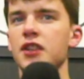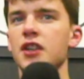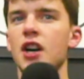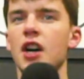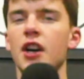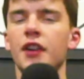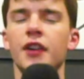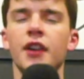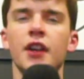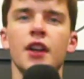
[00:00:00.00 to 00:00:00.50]

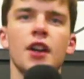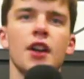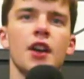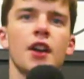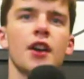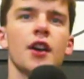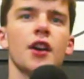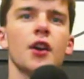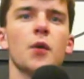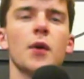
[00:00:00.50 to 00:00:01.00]
Can't
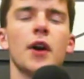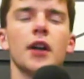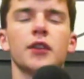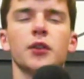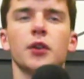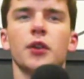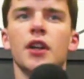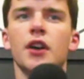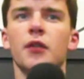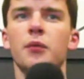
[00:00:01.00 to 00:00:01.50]
quite
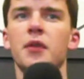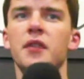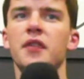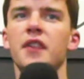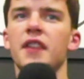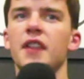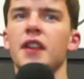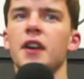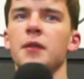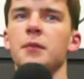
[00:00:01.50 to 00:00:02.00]
do enough with
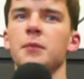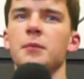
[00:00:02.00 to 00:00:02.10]
it though.